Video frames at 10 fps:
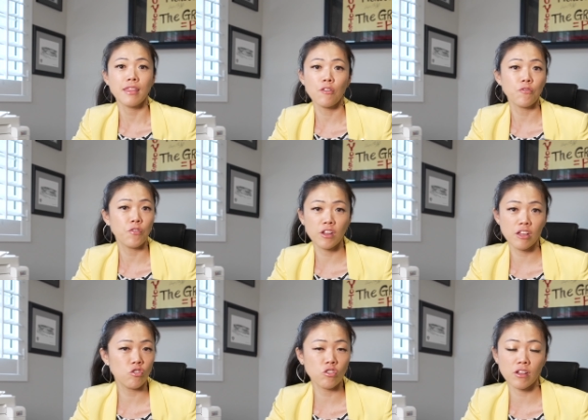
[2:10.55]
That
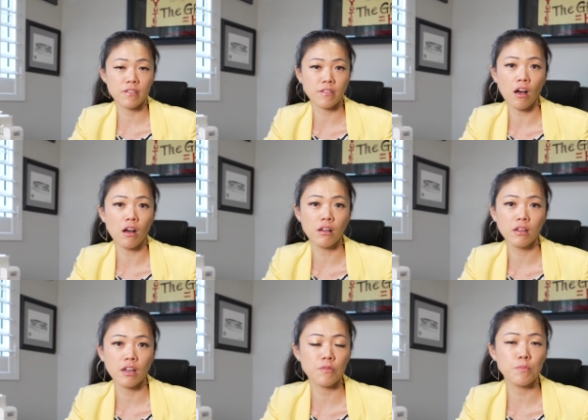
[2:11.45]
footage you just saw
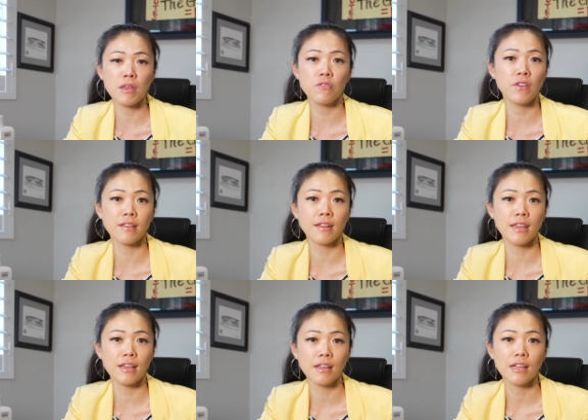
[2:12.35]
of me
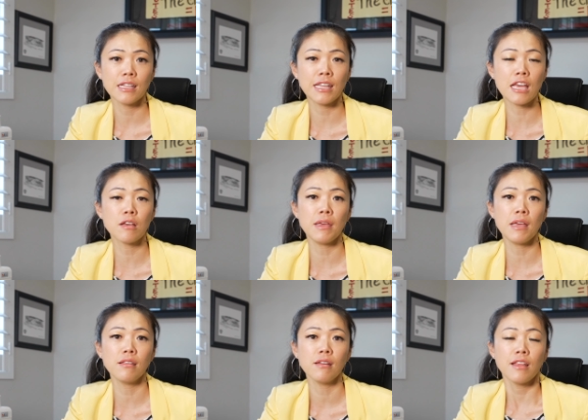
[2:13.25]
visiting Lake
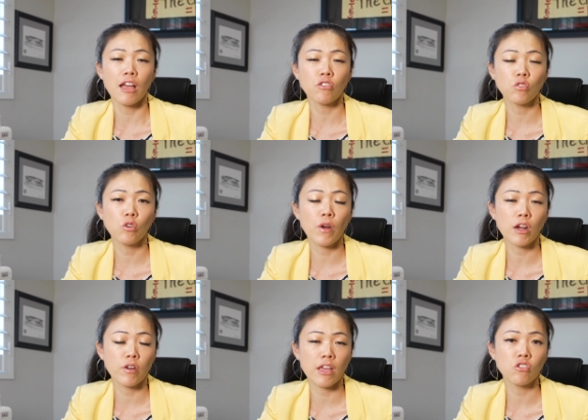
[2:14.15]
Mead National
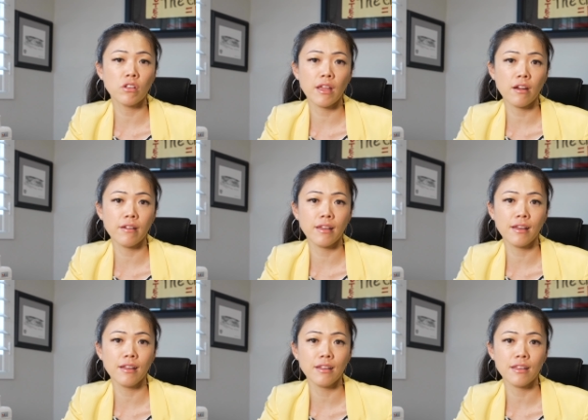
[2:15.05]
Recreation
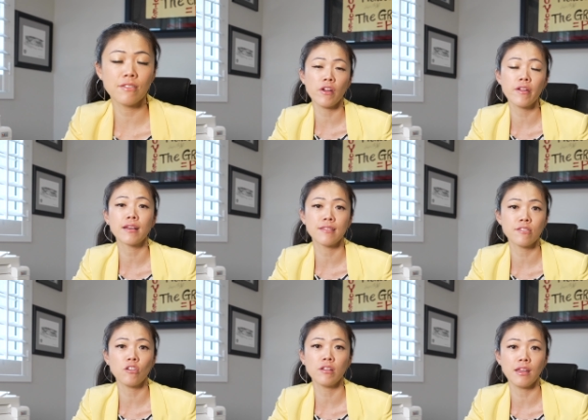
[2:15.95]
Area is very
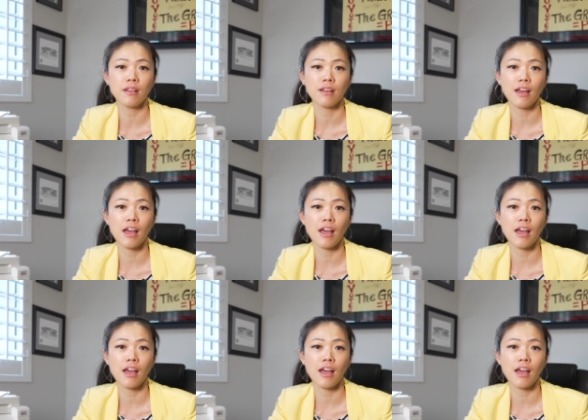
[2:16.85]
concerning.